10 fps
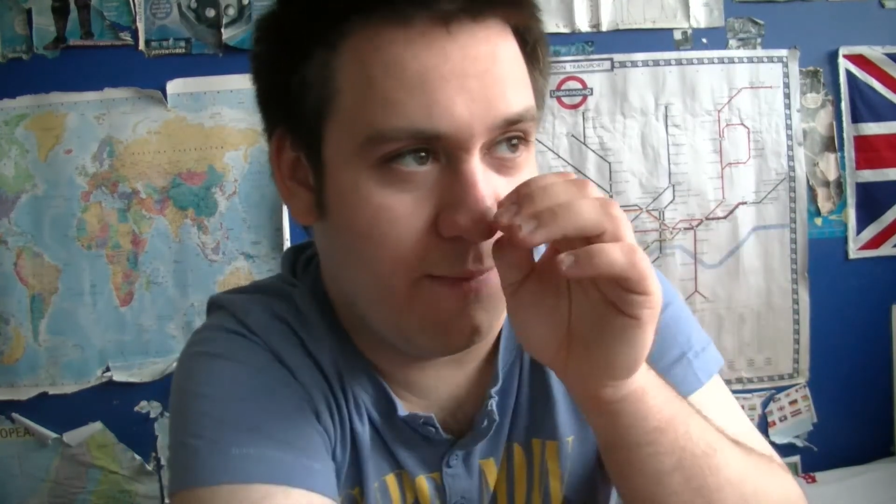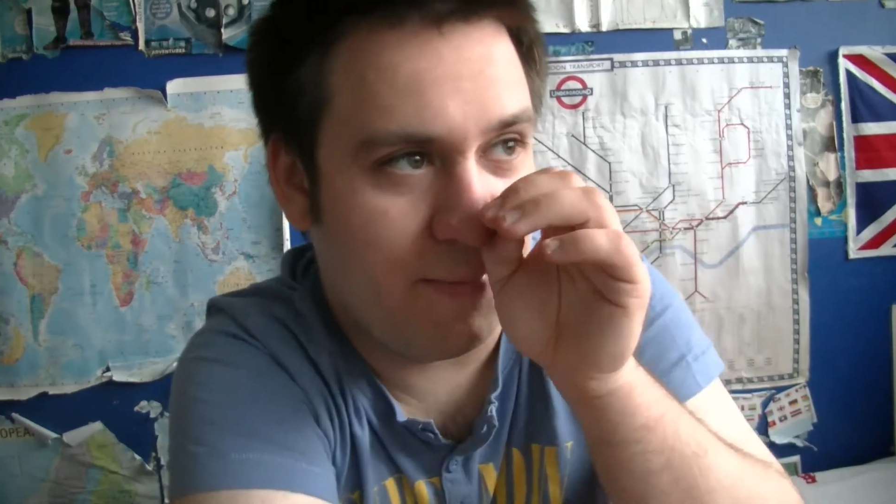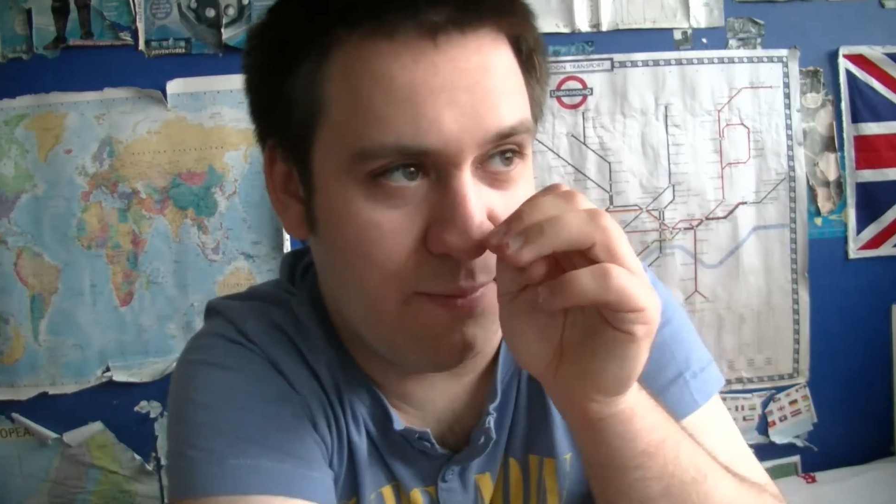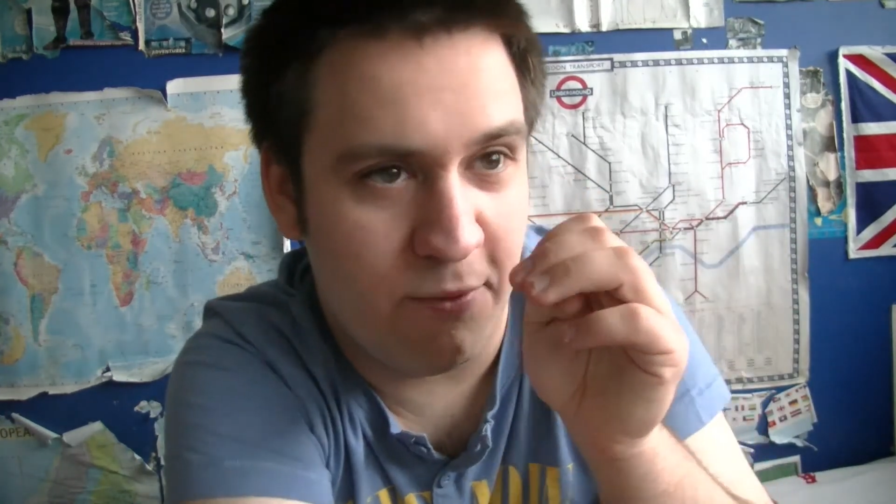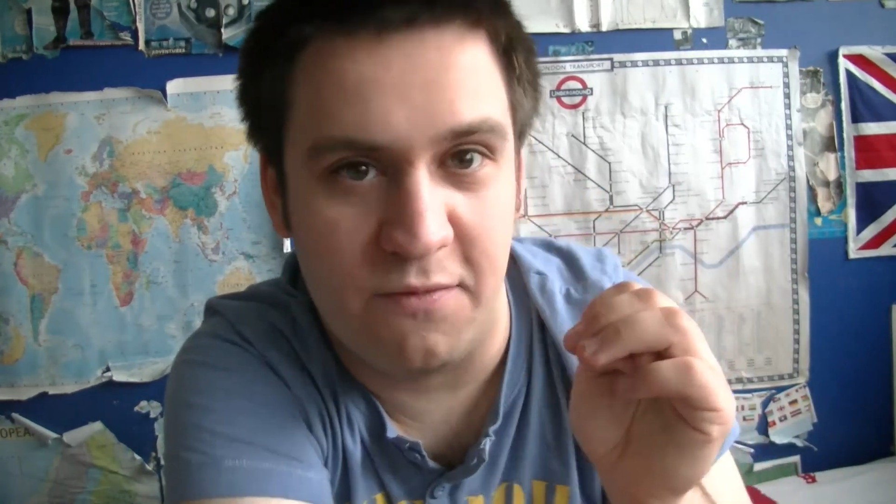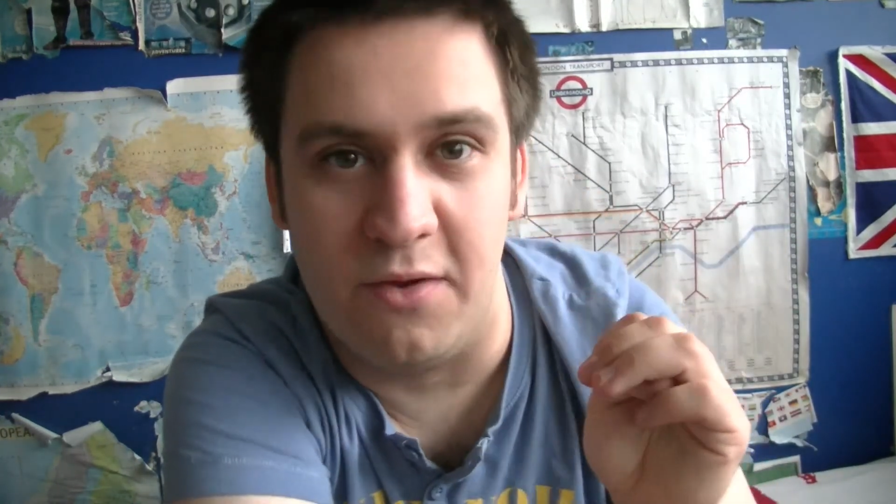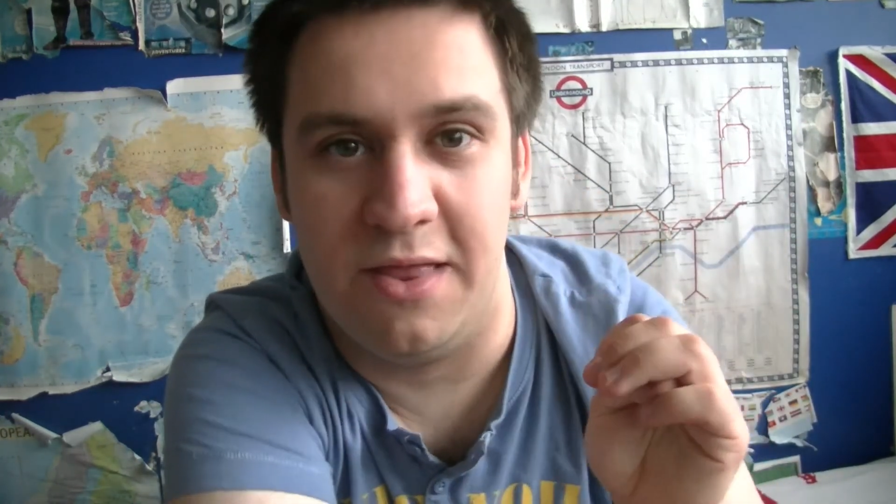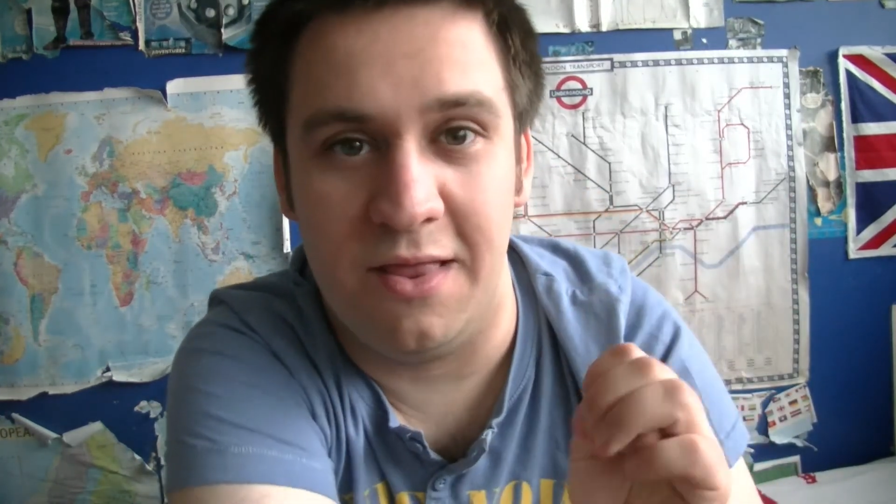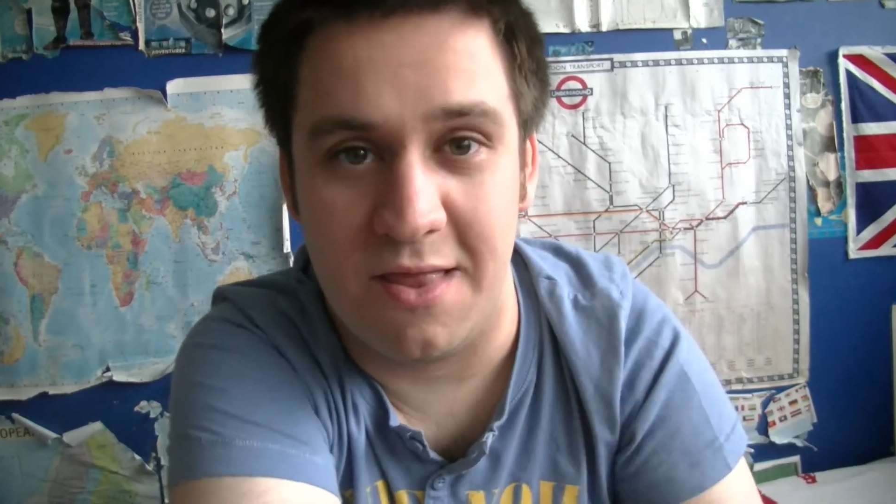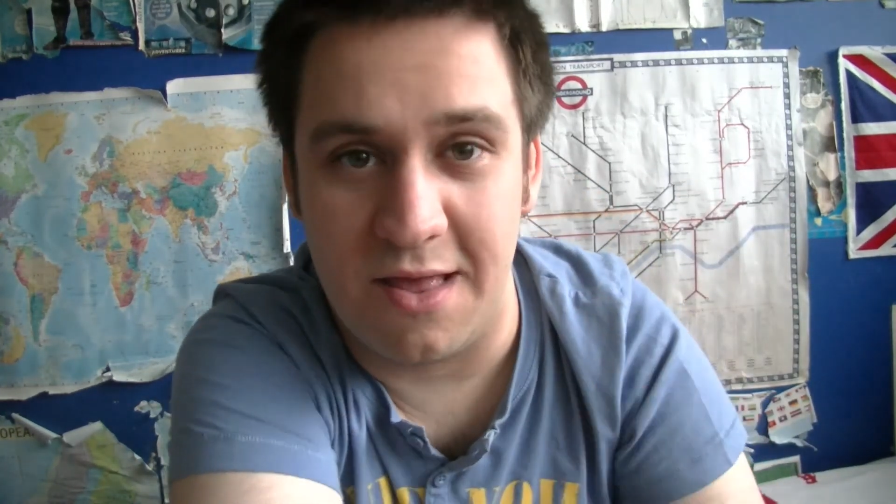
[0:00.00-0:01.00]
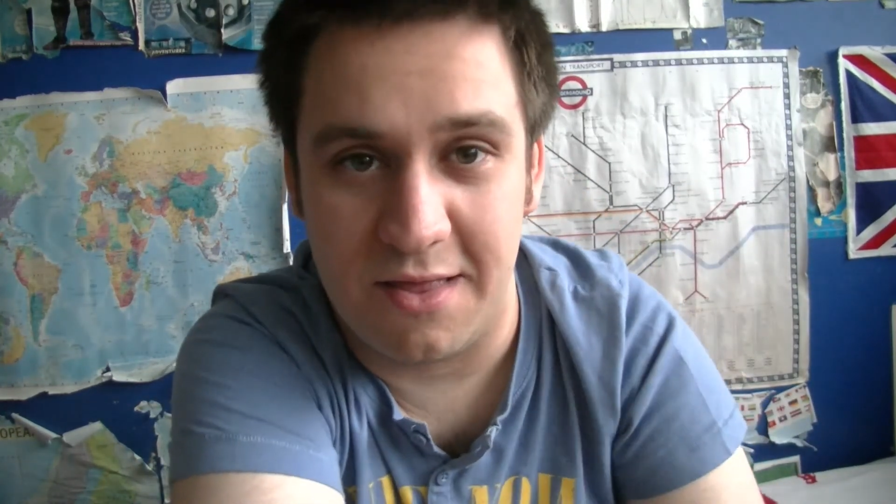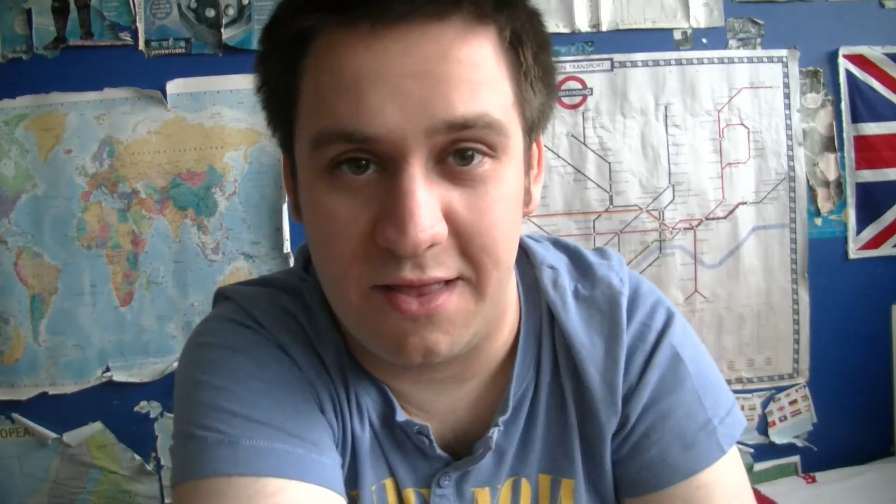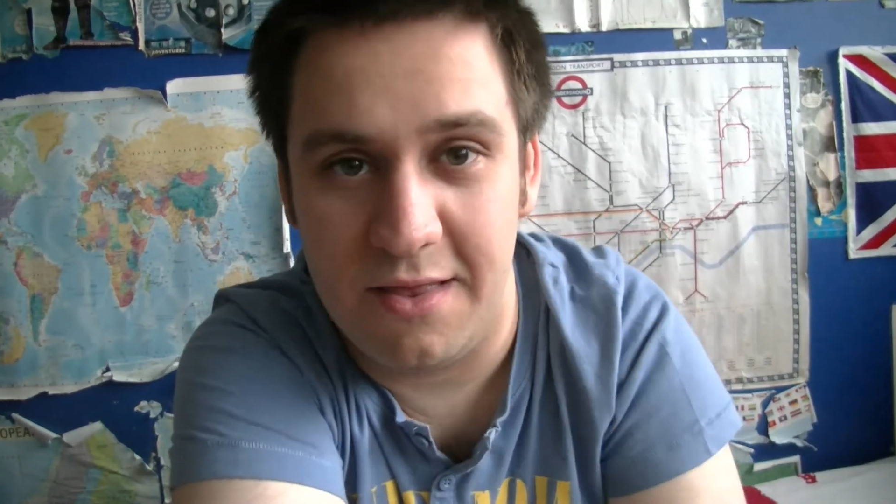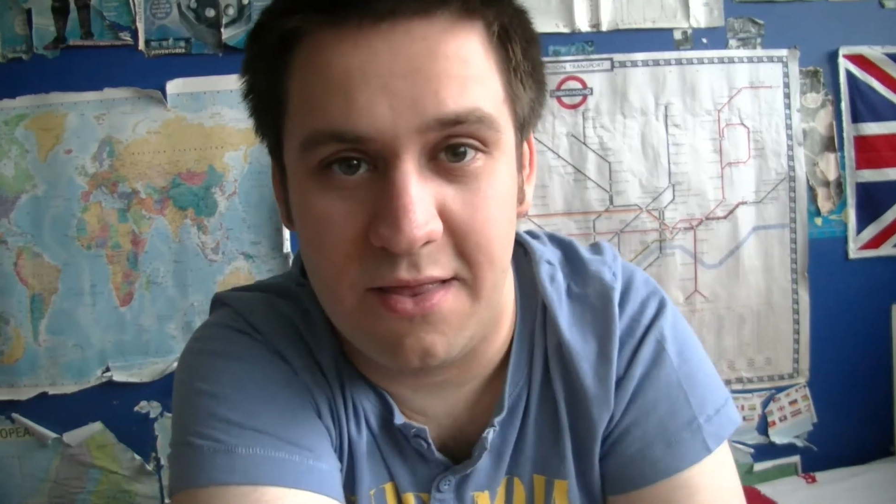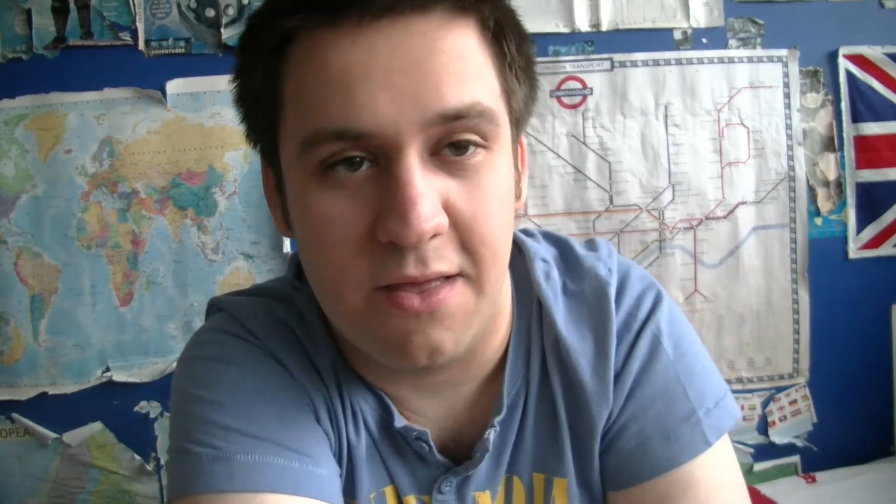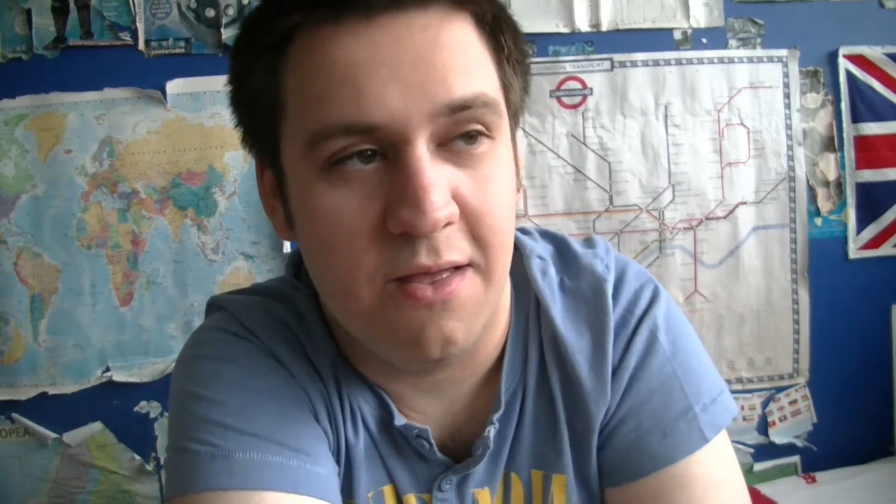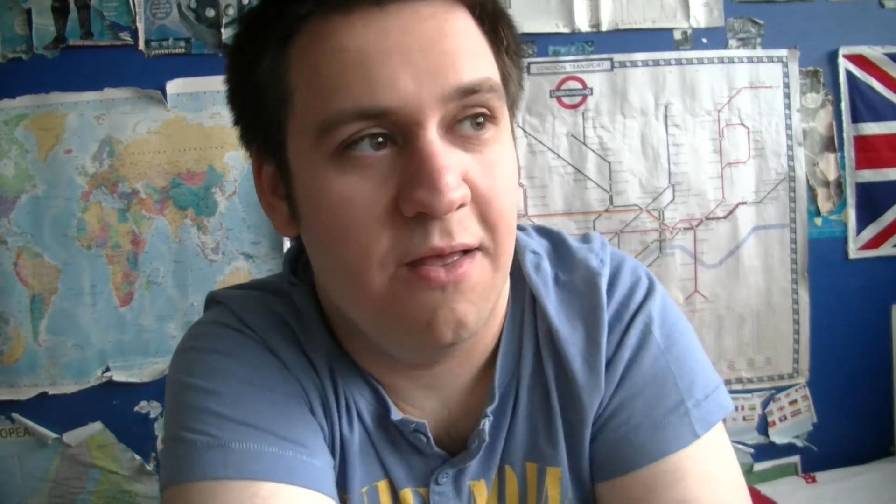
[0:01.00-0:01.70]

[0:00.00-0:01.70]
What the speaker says: People of 1960s.